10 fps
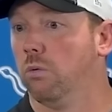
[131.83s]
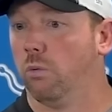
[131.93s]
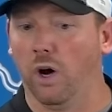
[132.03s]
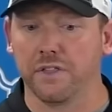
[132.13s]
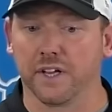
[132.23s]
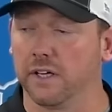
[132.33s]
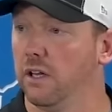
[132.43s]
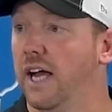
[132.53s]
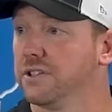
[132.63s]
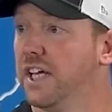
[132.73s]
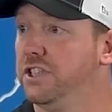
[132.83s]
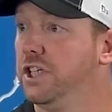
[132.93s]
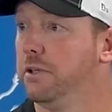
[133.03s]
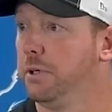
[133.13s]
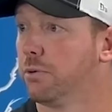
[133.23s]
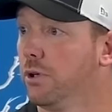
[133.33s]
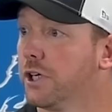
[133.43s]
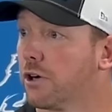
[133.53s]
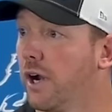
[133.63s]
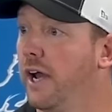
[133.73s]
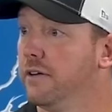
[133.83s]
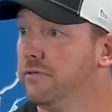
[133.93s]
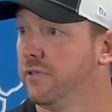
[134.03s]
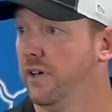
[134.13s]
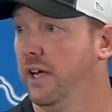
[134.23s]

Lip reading: Well, I think it allows AG to be really creative.